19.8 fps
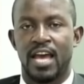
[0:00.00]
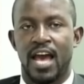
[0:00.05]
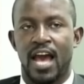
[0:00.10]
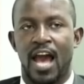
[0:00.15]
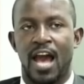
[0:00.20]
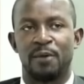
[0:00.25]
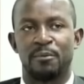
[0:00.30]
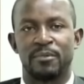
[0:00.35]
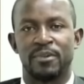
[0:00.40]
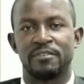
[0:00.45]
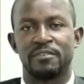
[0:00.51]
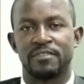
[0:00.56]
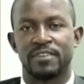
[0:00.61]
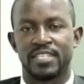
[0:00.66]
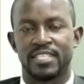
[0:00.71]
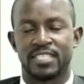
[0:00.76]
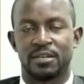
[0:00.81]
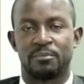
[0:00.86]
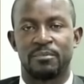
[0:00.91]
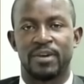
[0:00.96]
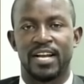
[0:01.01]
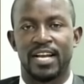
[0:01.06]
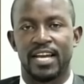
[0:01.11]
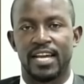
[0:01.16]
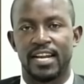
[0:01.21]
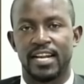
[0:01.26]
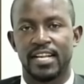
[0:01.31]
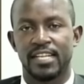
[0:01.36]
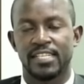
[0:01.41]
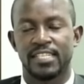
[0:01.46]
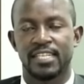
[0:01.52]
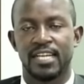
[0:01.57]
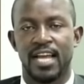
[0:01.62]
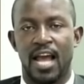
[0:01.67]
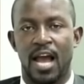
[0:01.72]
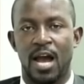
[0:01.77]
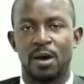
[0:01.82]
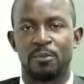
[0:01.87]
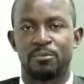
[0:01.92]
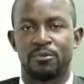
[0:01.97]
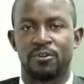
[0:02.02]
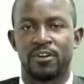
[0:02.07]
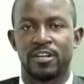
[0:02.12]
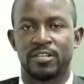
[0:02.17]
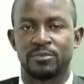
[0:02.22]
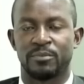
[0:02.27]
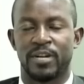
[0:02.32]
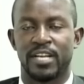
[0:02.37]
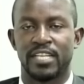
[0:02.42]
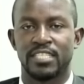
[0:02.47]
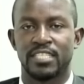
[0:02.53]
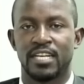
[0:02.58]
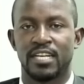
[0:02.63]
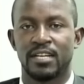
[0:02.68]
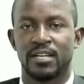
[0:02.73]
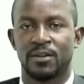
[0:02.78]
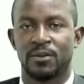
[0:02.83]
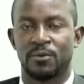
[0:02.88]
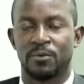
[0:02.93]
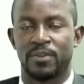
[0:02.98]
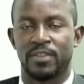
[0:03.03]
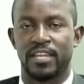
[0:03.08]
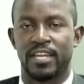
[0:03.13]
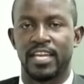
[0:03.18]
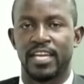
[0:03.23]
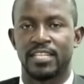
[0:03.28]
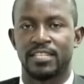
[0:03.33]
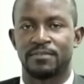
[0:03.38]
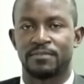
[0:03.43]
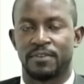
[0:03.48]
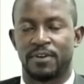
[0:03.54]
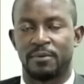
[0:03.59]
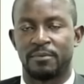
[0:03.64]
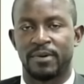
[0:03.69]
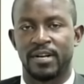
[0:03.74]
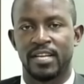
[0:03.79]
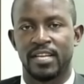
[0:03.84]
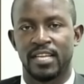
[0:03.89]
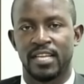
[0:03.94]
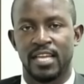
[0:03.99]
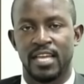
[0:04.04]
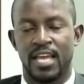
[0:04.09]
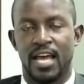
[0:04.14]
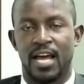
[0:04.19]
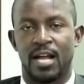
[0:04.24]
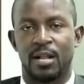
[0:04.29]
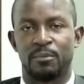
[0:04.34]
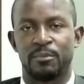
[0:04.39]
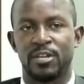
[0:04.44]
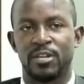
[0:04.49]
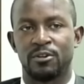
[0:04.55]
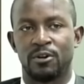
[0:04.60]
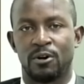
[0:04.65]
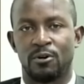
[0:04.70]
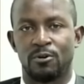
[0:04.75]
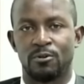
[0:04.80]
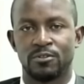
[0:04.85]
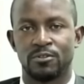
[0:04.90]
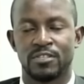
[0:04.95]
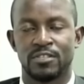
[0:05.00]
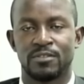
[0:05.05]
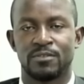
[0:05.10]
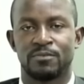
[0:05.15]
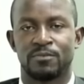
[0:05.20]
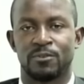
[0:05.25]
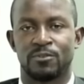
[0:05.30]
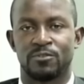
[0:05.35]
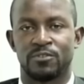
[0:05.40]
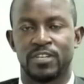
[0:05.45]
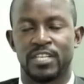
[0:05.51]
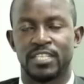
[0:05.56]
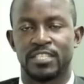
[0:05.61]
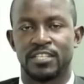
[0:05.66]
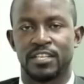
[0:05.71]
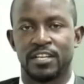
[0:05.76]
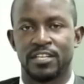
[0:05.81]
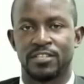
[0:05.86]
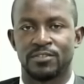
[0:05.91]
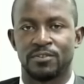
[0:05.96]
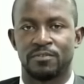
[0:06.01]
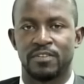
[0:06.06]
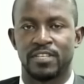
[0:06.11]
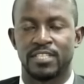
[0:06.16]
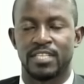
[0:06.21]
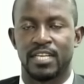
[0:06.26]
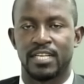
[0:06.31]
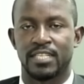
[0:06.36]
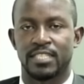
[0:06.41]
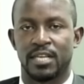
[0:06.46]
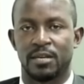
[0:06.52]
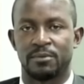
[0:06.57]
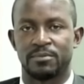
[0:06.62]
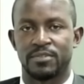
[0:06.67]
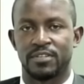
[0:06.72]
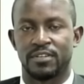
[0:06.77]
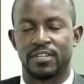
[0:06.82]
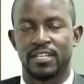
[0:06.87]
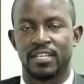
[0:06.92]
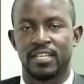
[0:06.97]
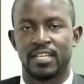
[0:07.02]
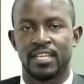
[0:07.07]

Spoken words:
I'm Evans Sambagara, a product manager with Getz Pharma. I'll be your host for today's series of the Science Capsule.